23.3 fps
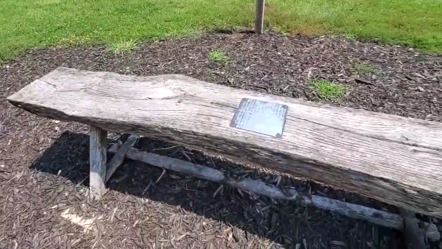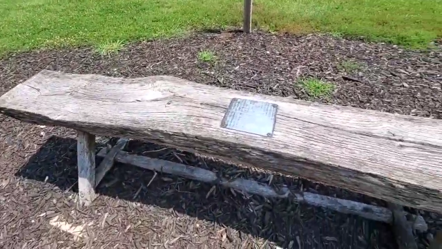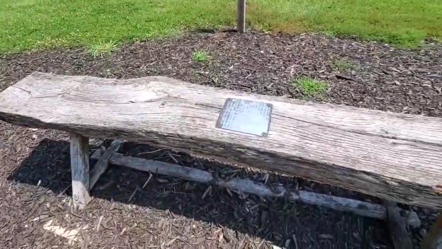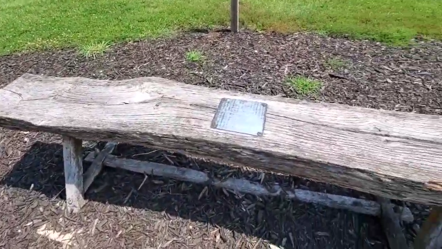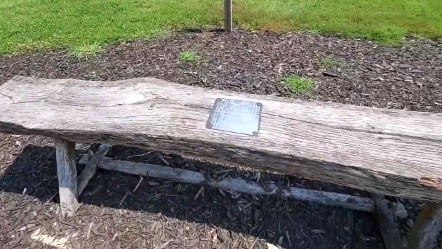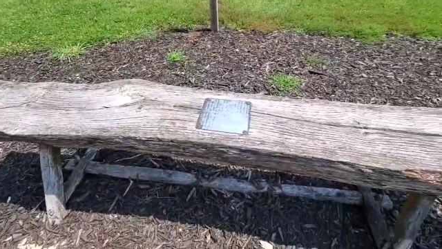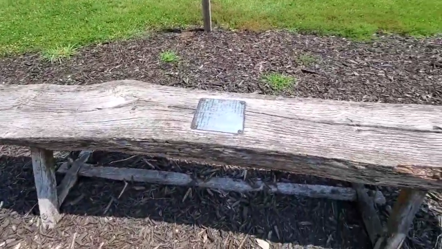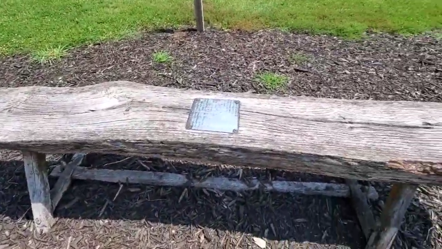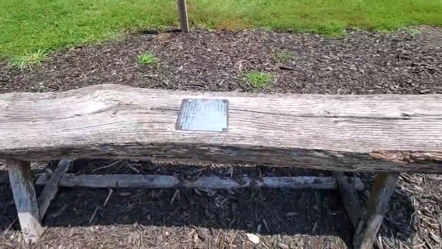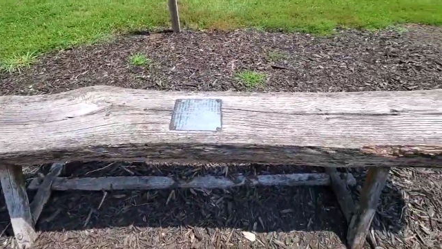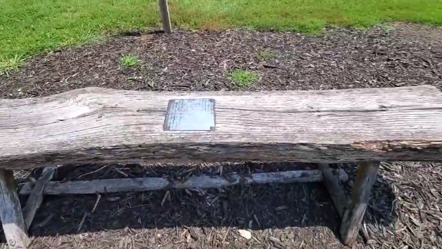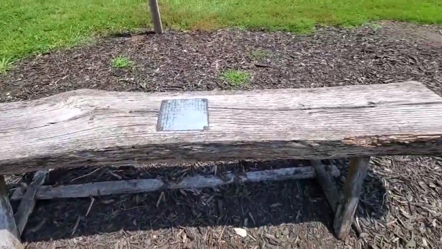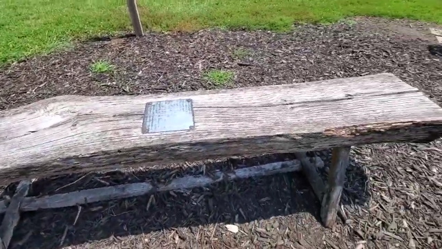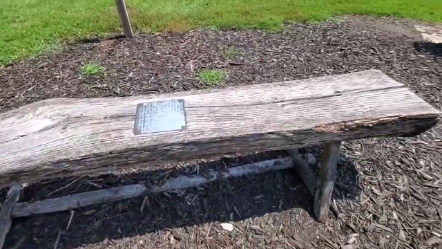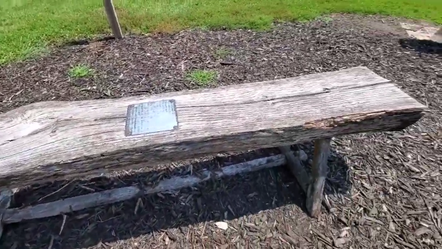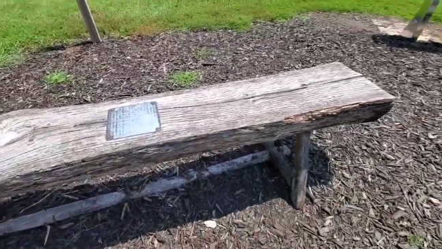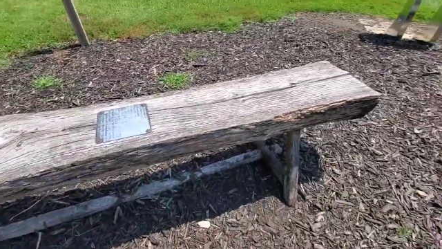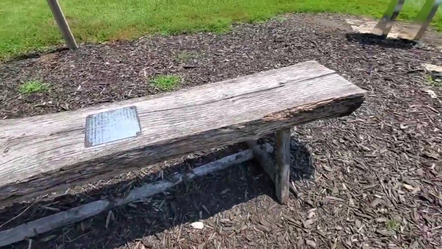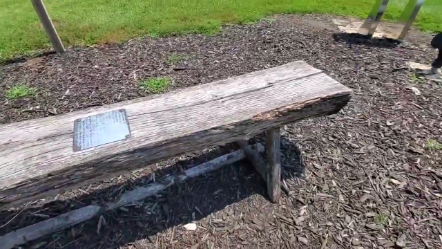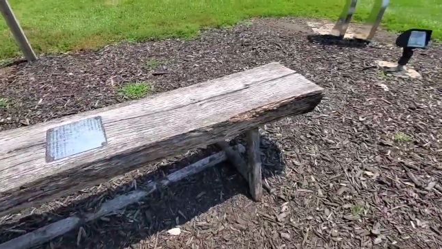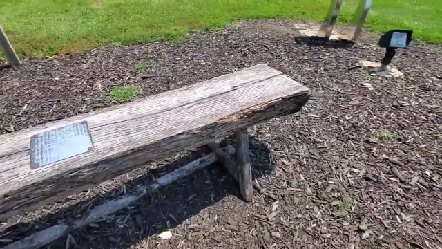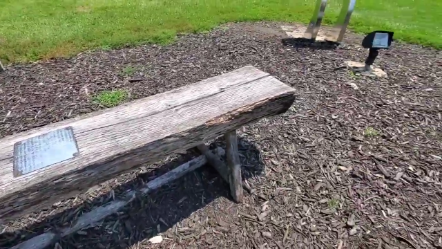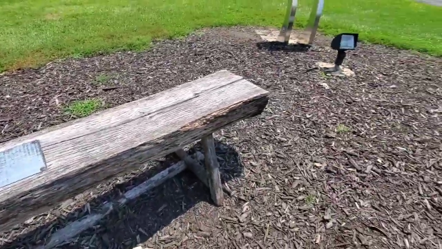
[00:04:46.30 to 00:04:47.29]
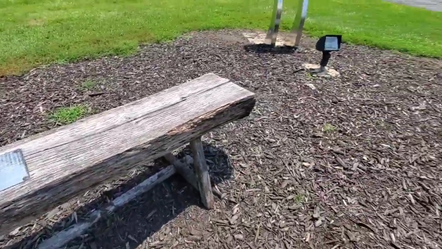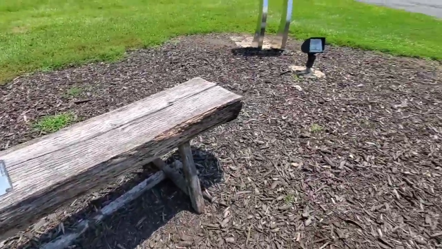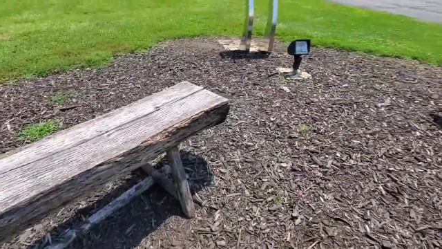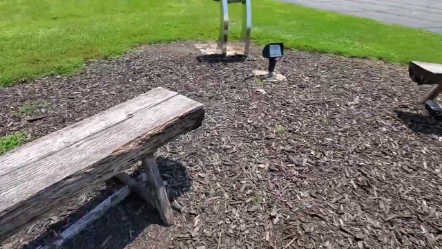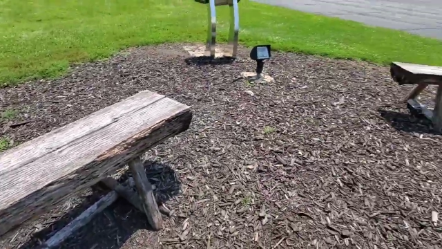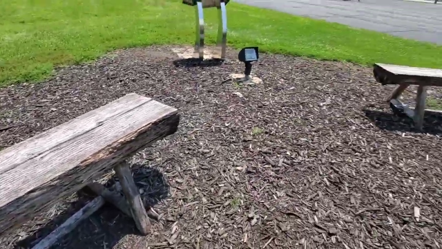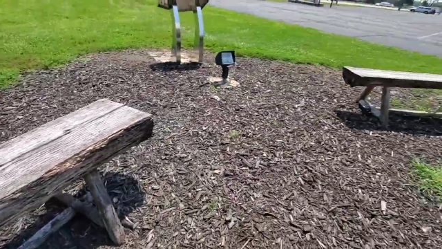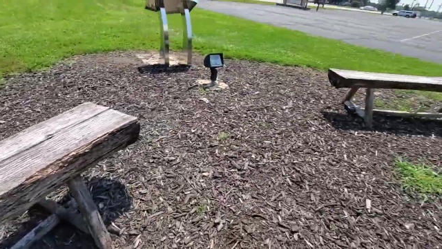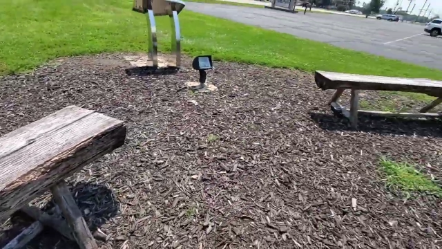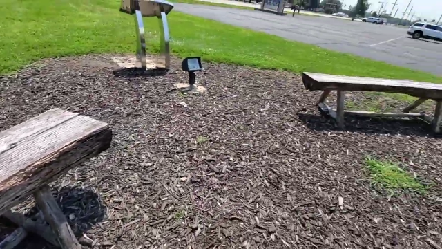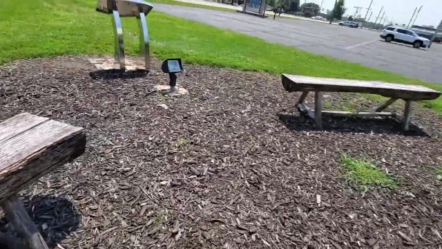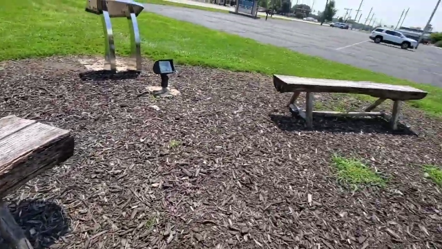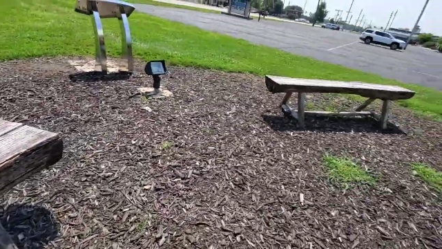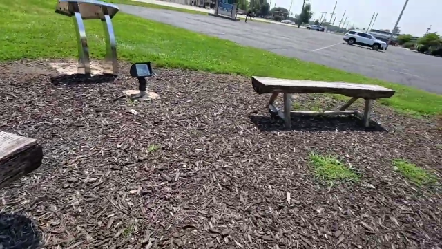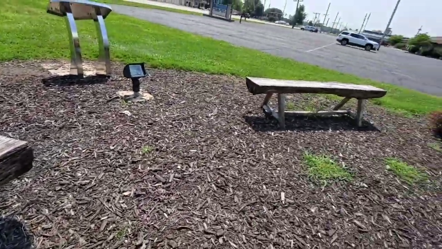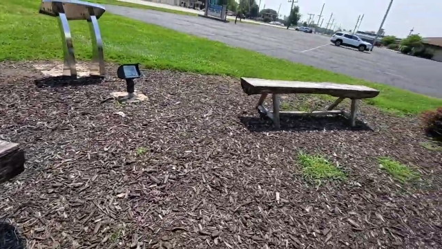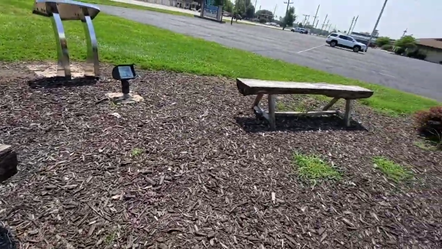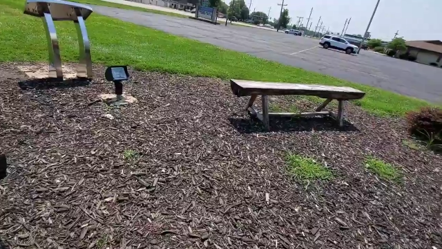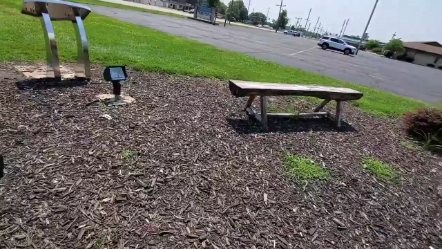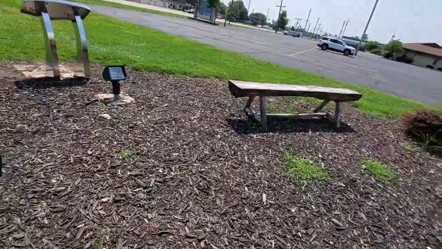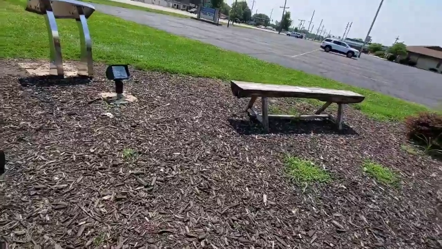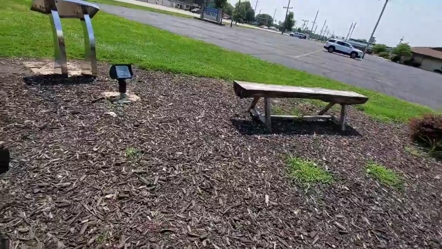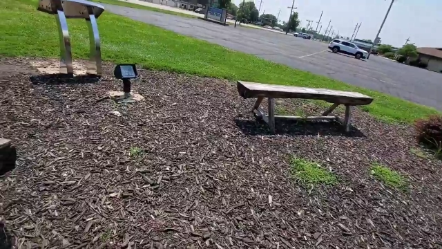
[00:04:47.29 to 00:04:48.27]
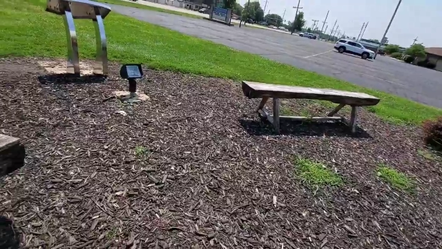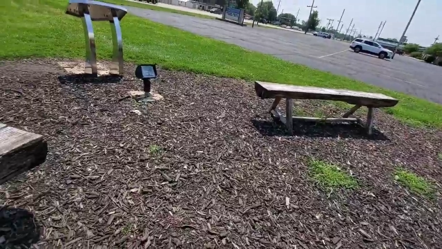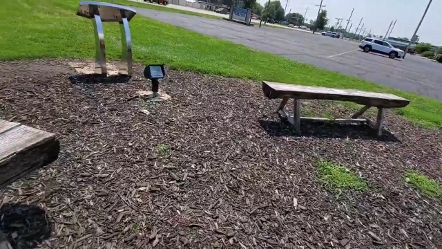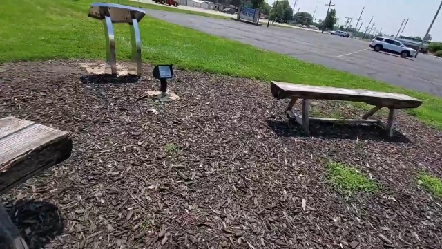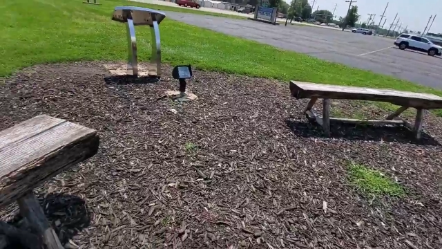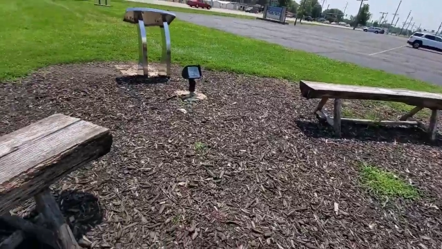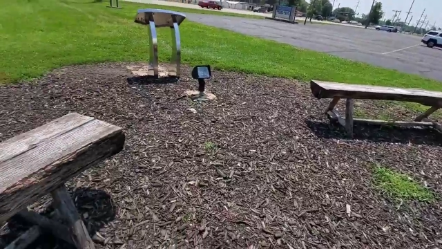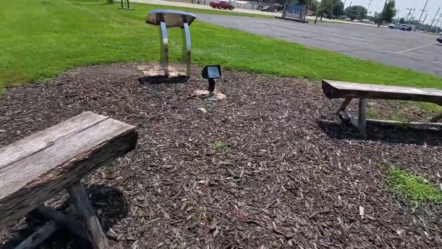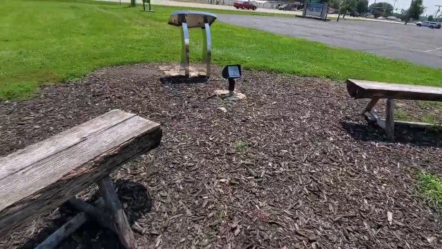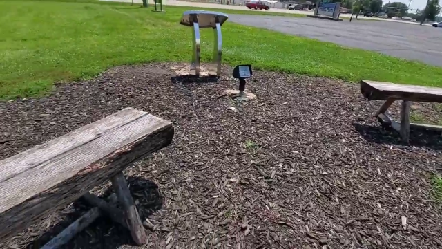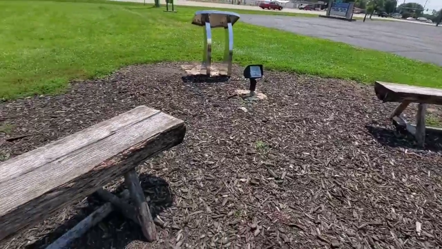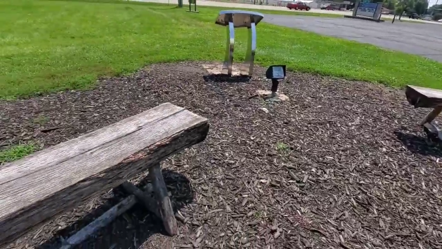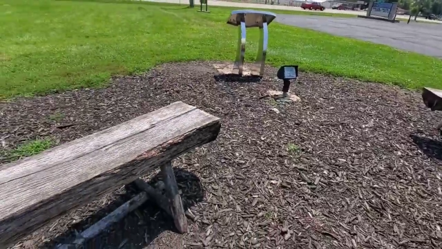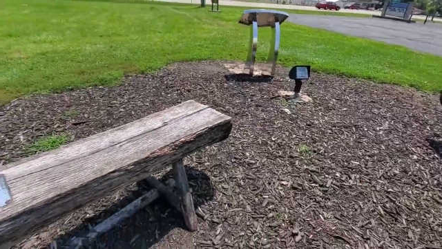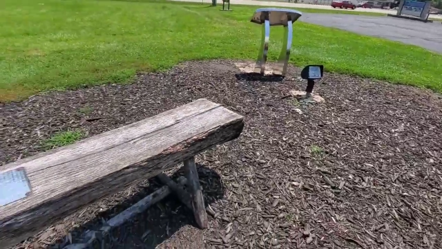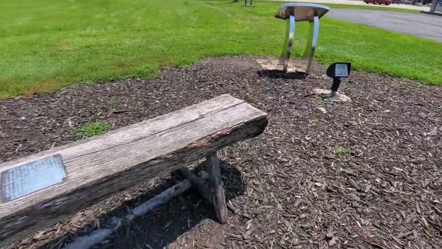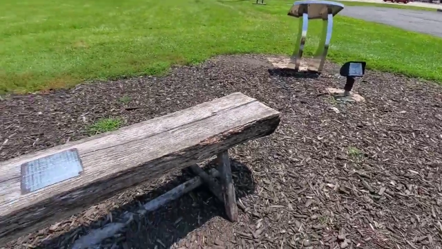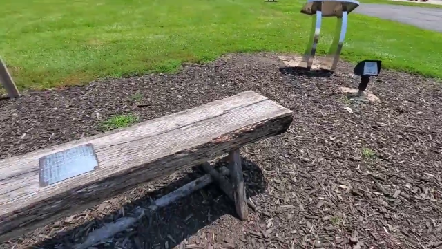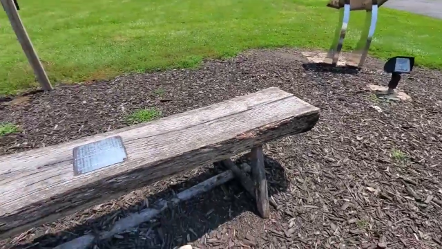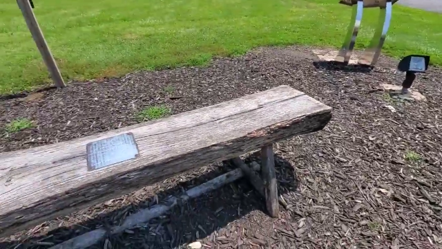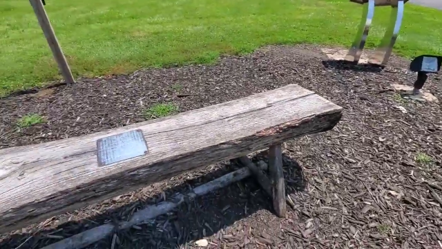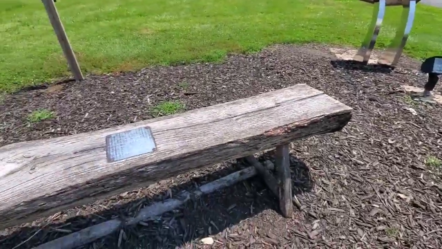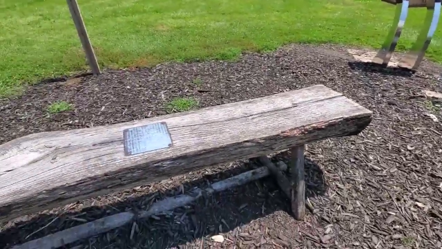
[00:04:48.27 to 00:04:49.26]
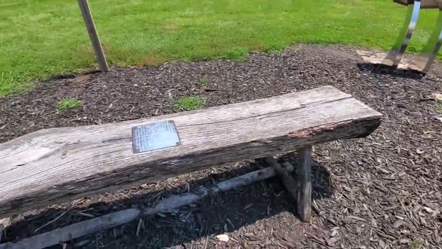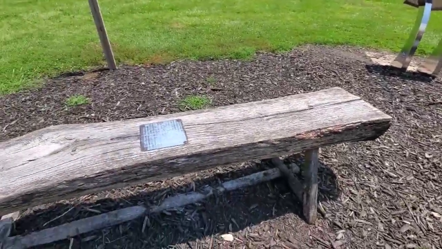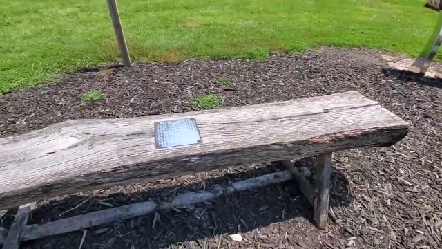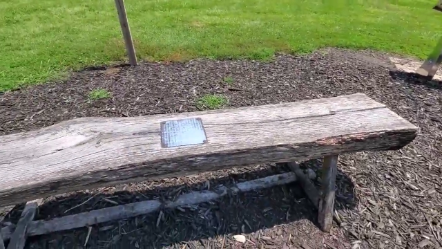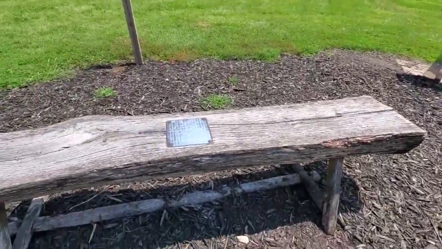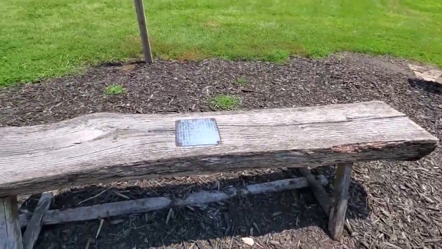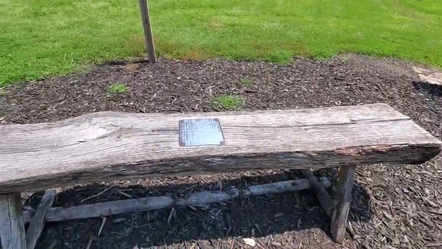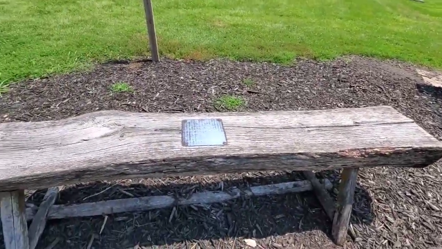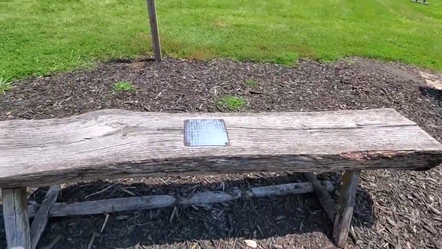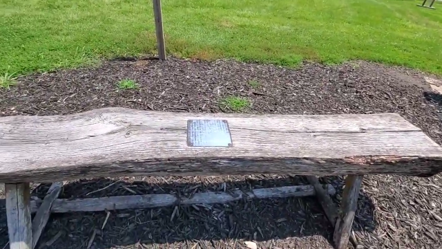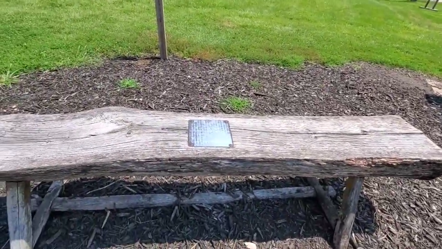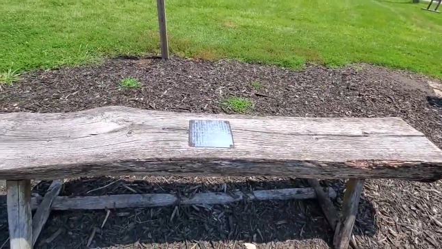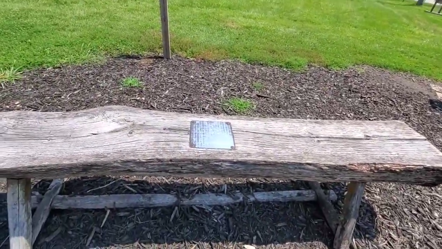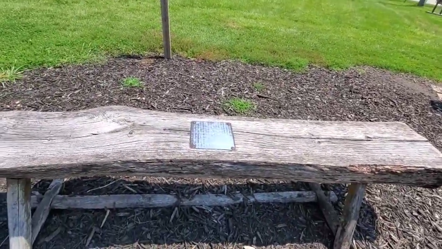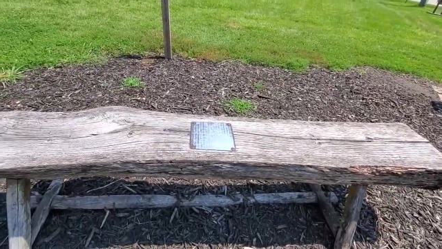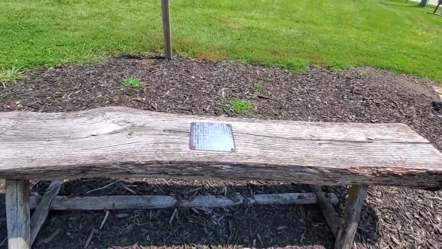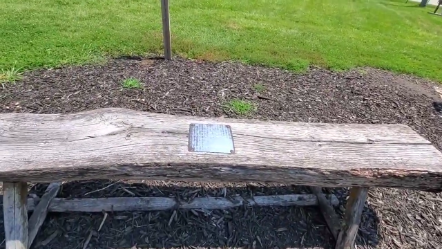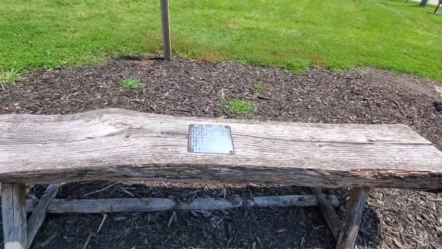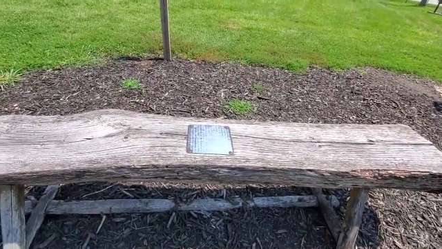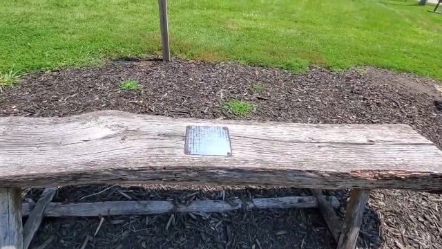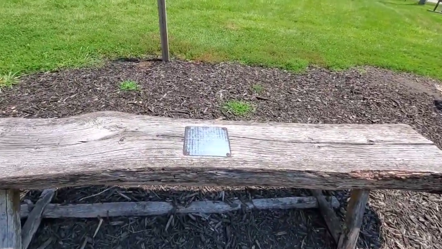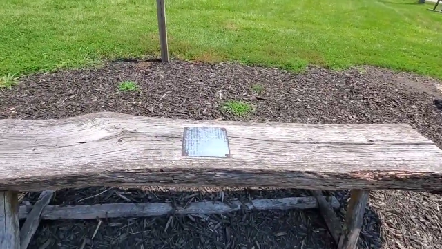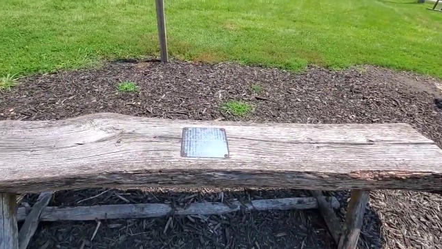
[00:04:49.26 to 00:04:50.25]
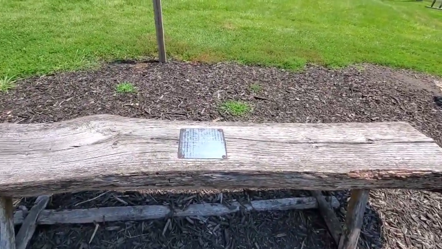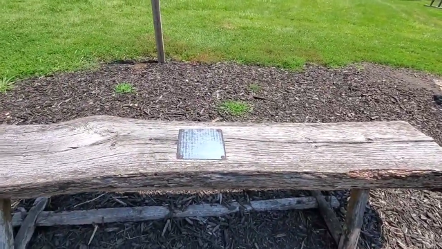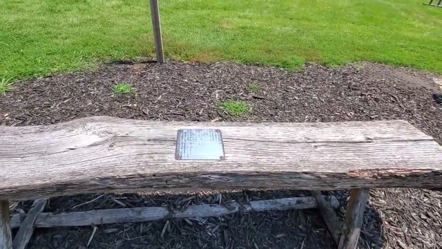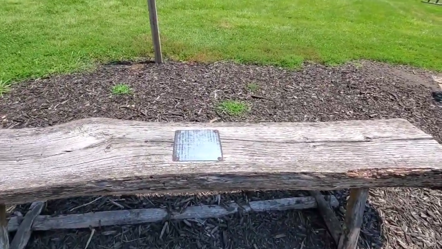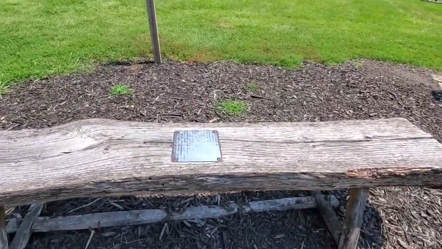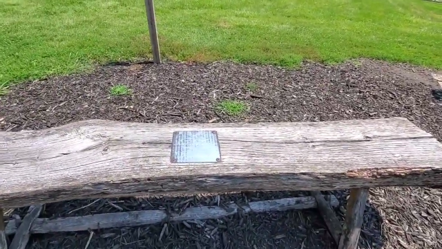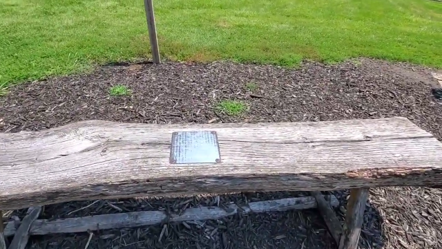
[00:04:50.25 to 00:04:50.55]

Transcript: No face is visible, so there are no lips to read.